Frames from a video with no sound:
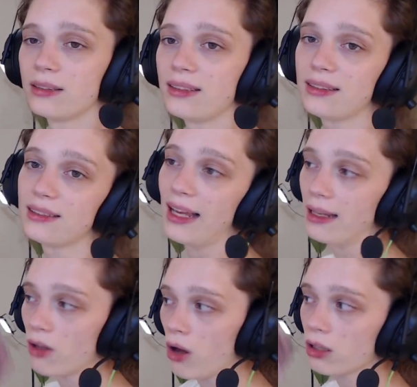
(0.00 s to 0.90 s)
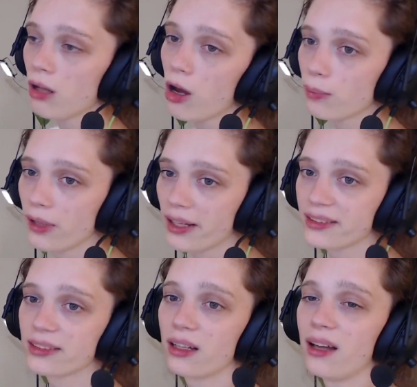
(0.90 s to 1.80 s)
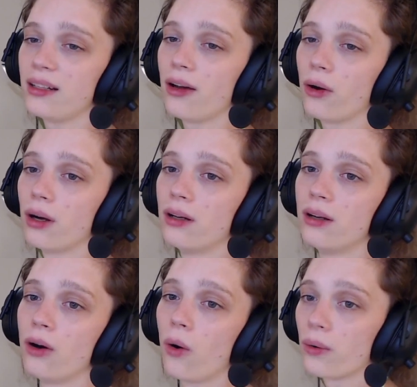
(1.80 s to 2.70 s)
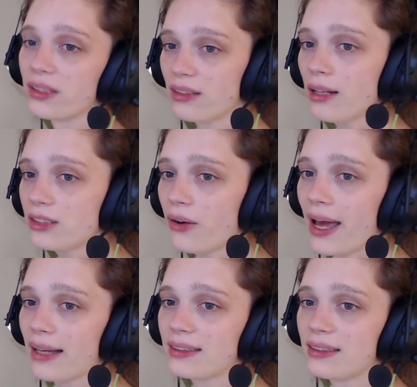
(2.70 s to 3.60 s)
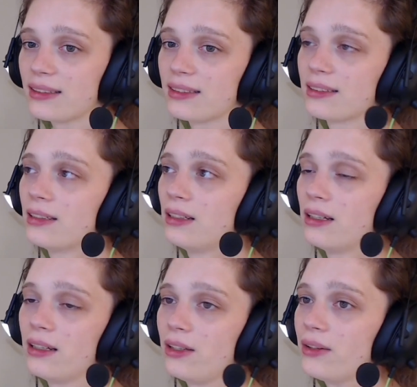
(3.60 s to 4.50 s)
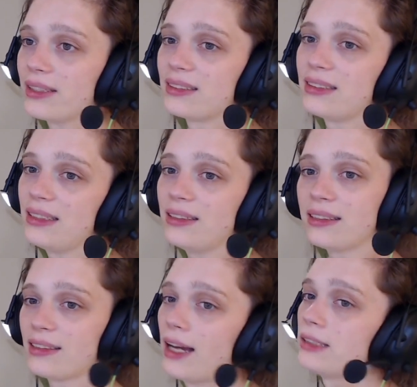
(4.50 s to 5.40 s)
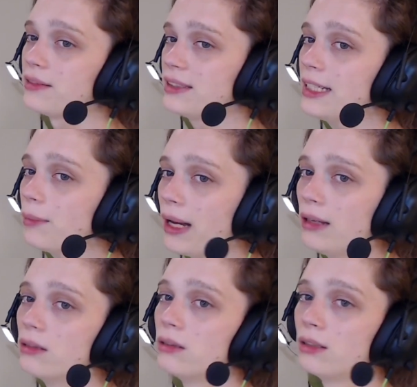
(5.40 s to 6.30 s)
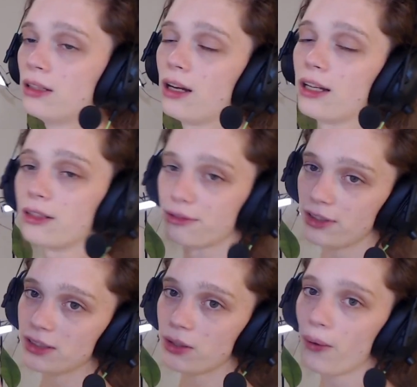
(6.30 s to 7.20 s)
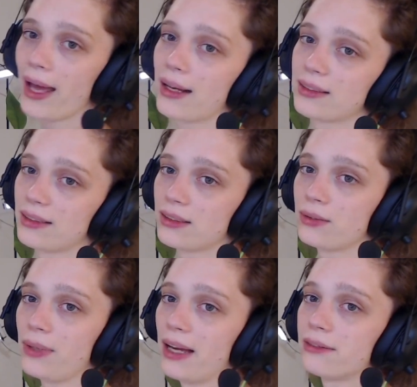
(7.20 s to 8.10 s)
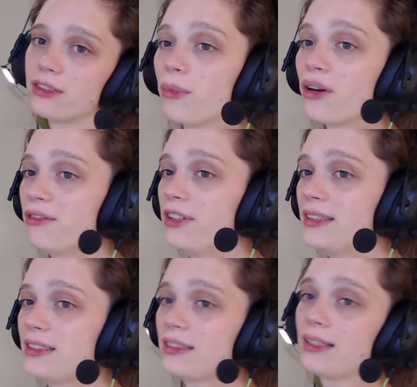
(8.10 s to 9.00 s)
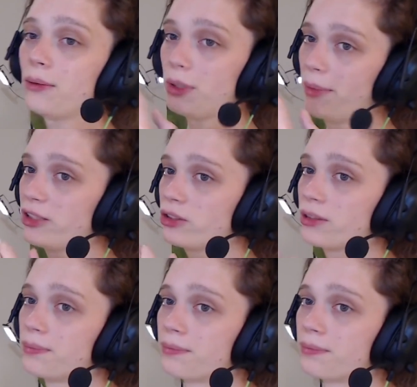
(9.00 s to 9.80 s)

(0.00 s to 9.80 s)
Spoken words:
This is a log-log plot. On the horizontal axis, you can see the size of sigma. On the vertical axis, we have the number of vertices that we measured.